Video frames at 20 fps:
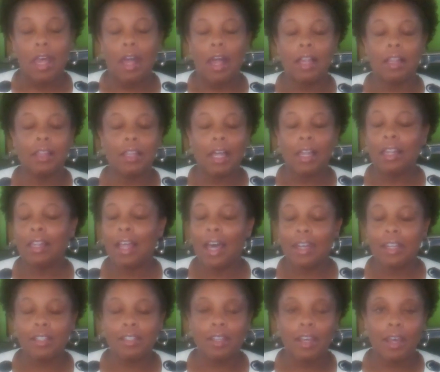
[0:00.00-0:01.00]
A
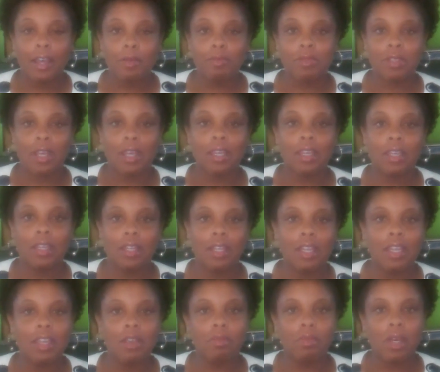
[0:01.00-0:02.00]
lot of times I
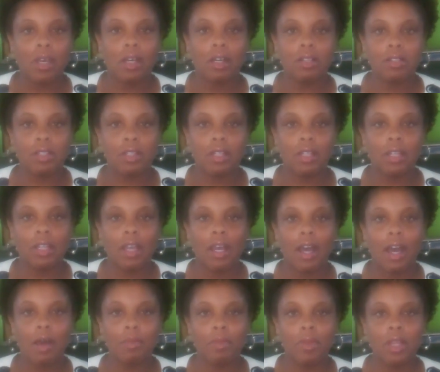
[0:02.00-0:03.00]
get emails and
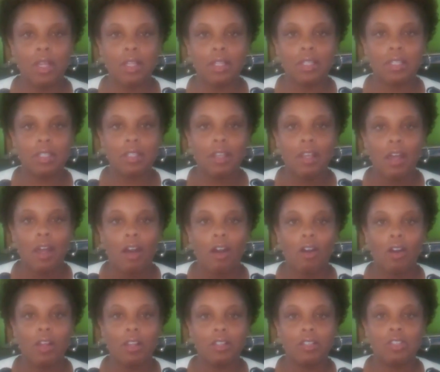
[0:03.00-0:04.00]
comments
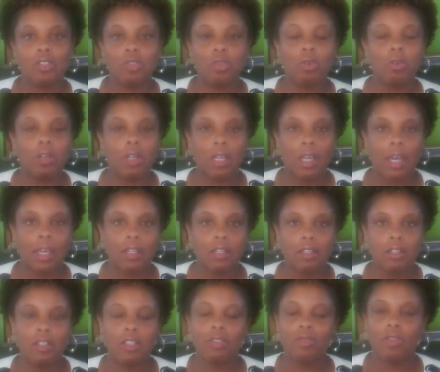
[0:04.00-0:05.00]
on story
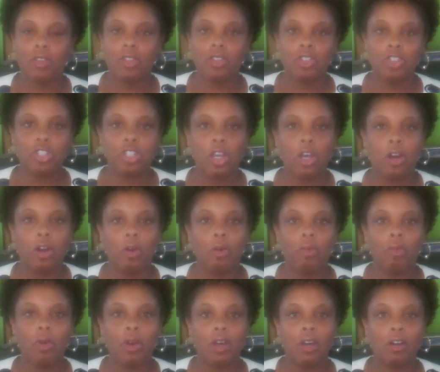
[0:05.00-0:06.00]
ideas for the
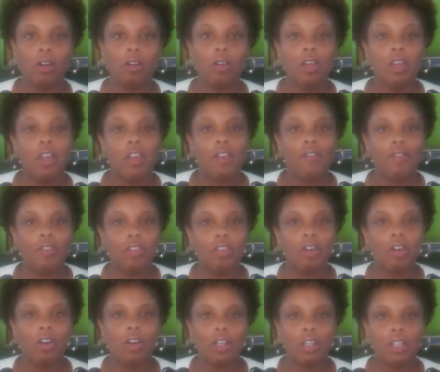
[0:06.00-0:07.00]
show. Well, if you
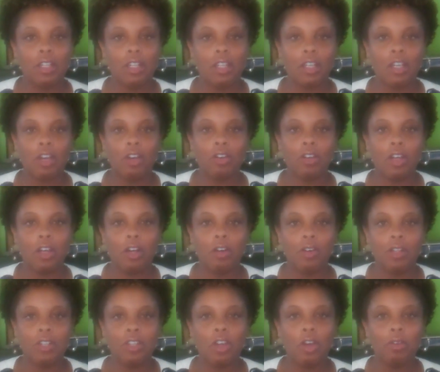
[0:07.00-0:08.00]
go on
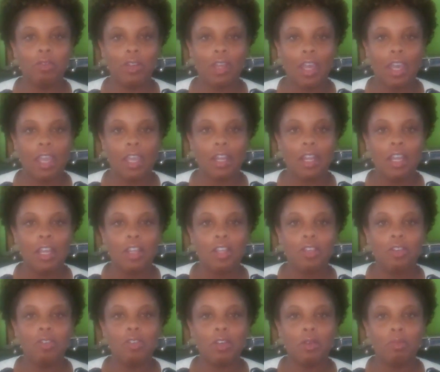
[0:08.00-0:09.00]
Indiegogo and donate,
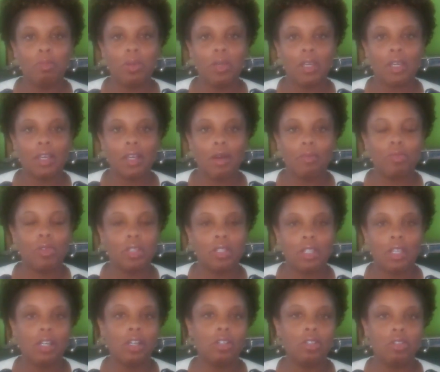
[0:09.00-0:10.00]
you can pick up the
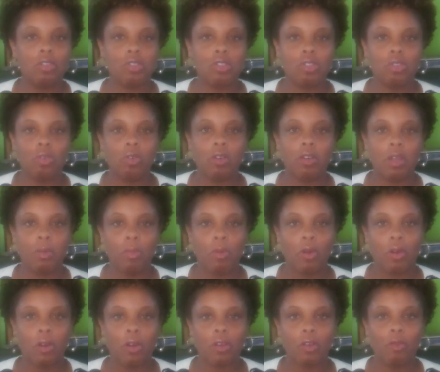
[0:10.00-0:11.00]
Tell Your Story
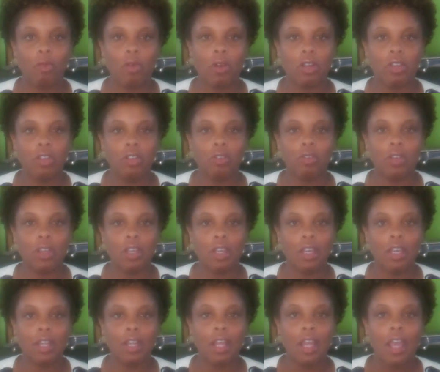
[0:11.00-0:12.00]
perk, where you
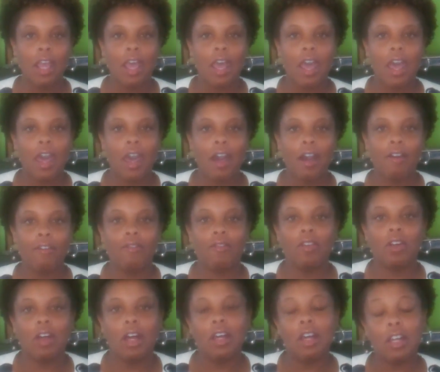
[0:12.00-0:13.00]
can
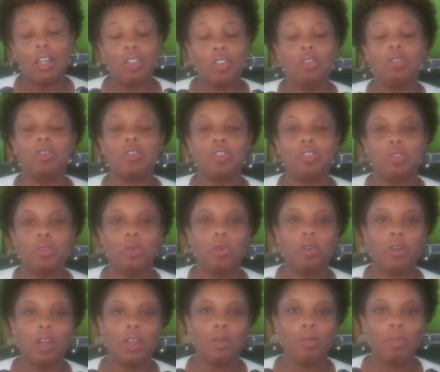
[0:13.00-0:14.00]
have your
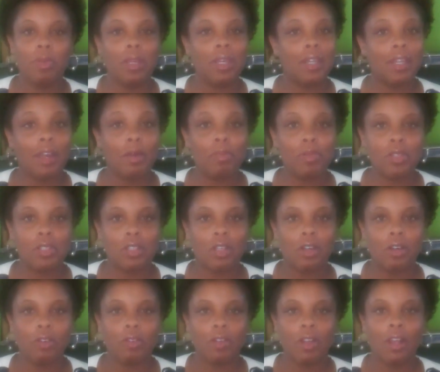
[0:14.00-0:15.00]
story be an
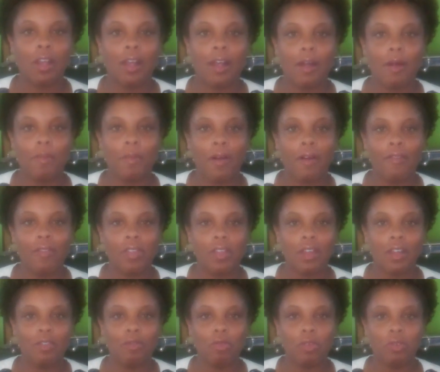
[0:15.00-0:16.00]
episode of
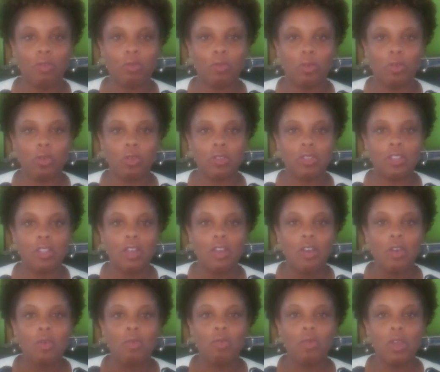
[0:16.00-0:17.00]
the Unwritten Rules.
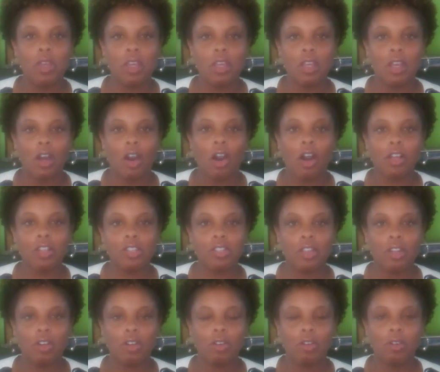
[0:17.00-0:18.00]
We
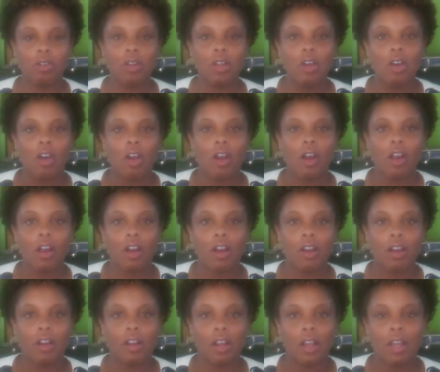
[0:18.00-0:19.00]
also
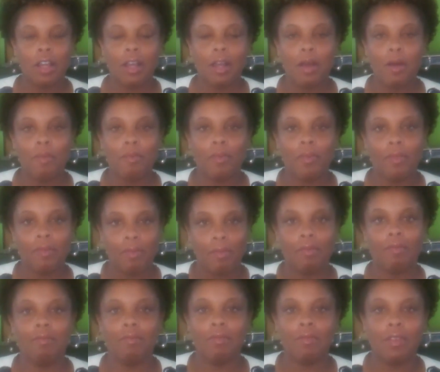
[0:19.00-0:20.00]
are
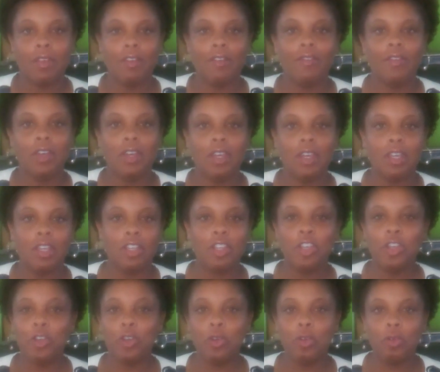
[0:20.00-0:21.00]
giving
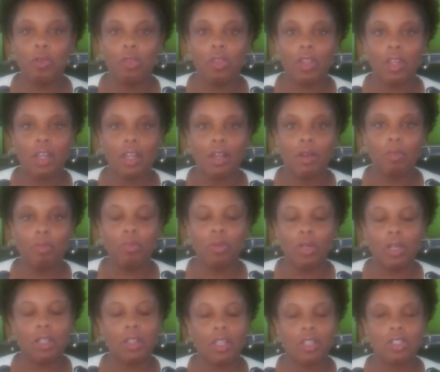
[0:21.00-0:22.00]
you the
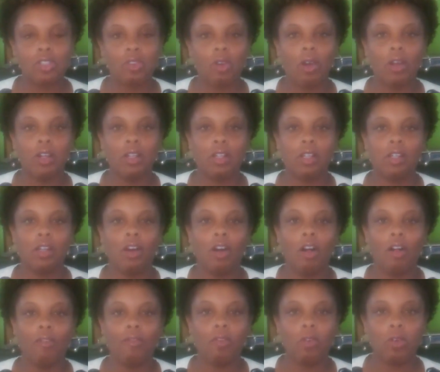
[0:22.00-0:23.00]
book that started it
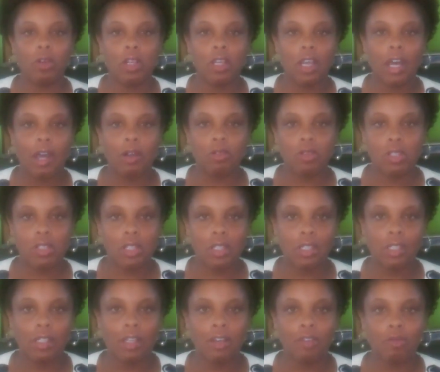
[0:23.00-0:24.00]
all, 40 Hours
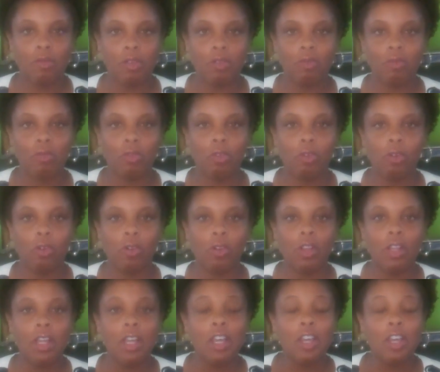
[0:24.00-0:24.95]
in an Unwritten Rule.